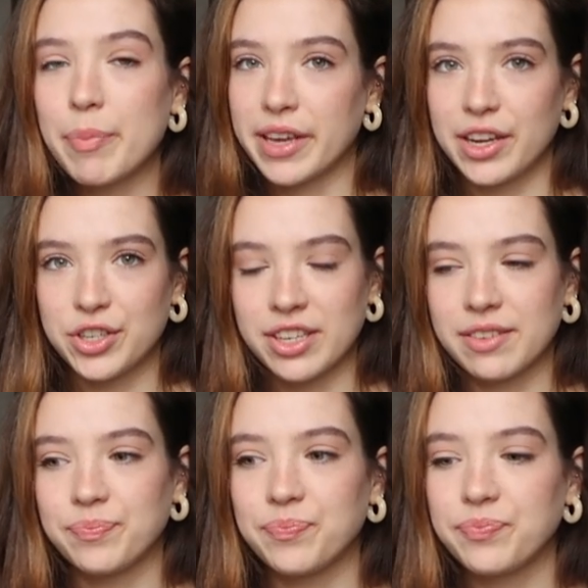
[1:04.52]

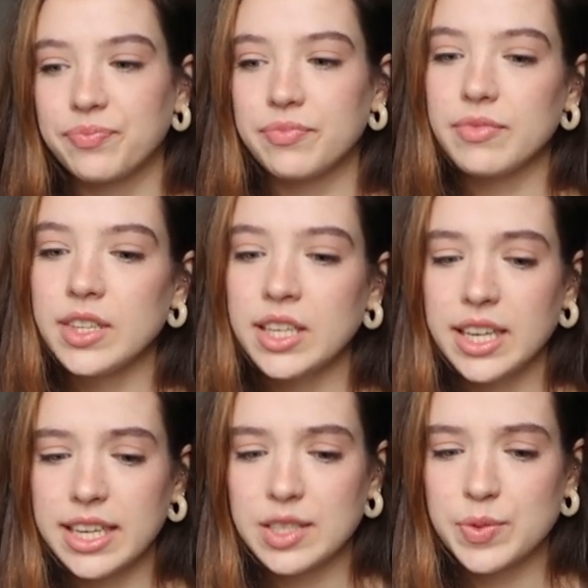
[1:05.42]
application
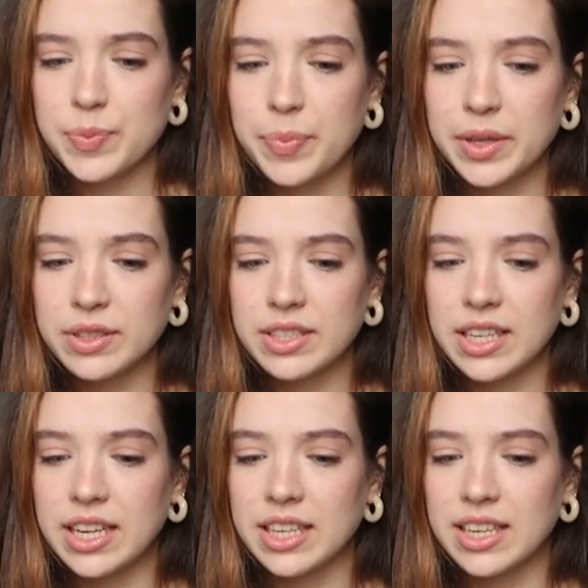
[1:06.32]
is built
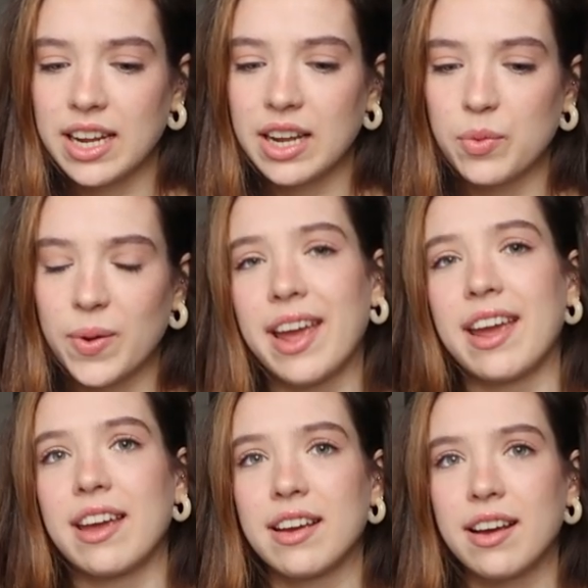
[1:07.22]
in a
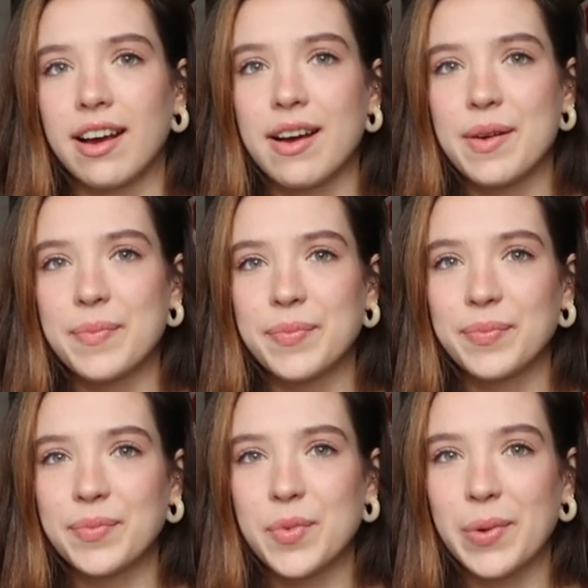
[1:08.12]
way
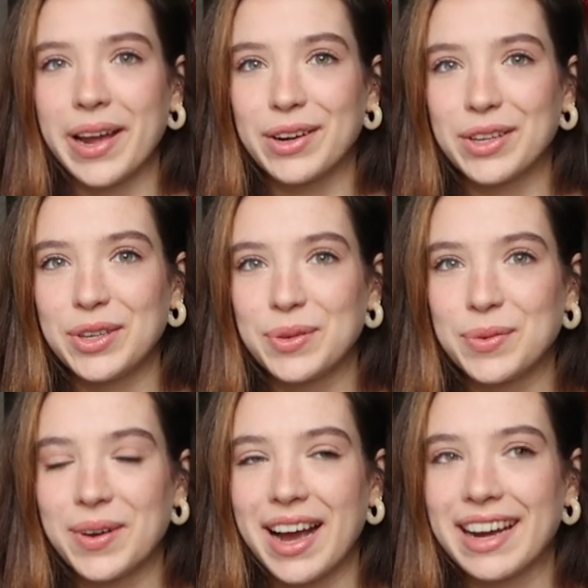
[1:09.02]
where
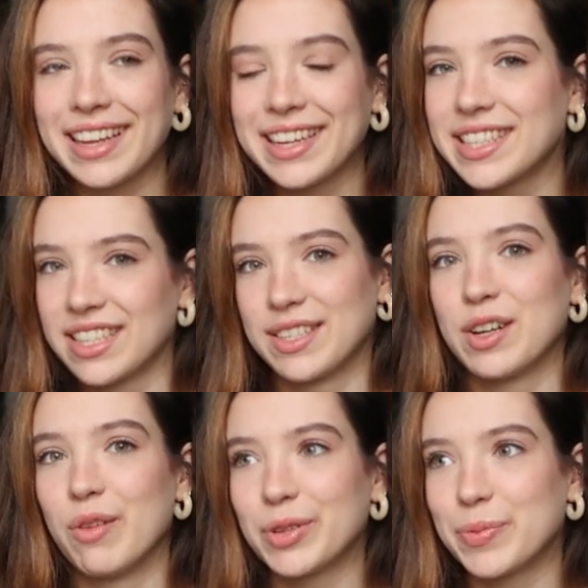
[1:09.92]
you highlight 6
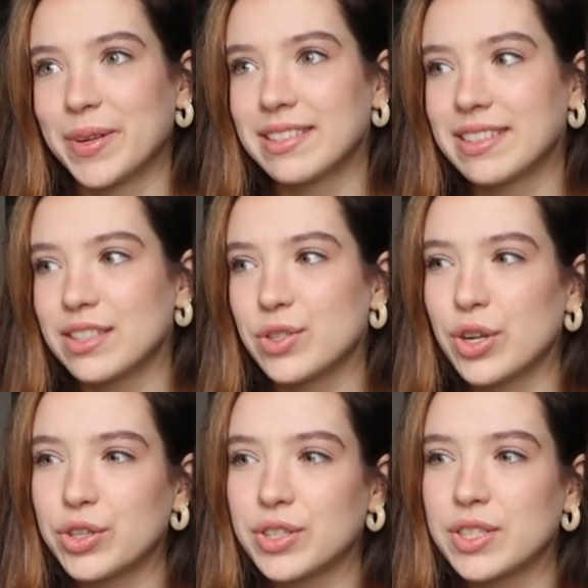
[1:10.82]
accomplishments. It's
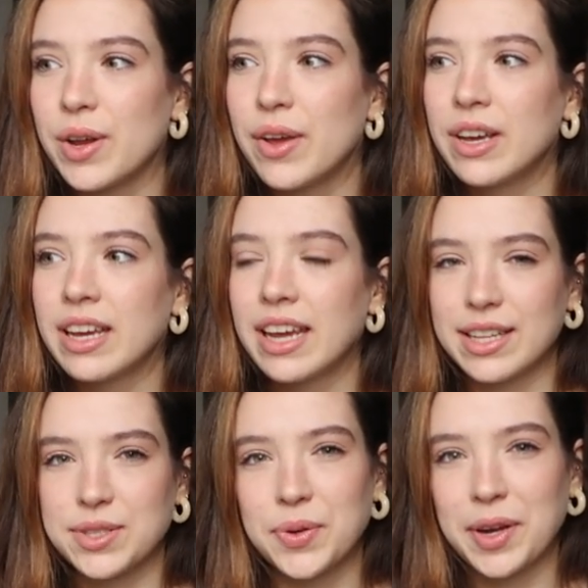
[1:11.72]
not just
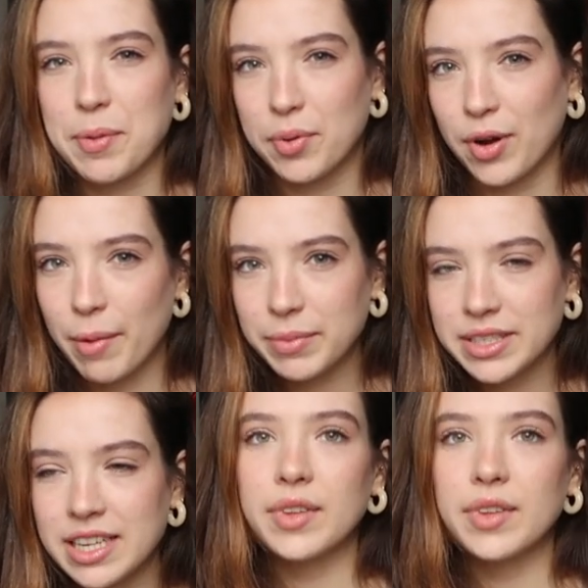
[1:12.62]
answering a prompt.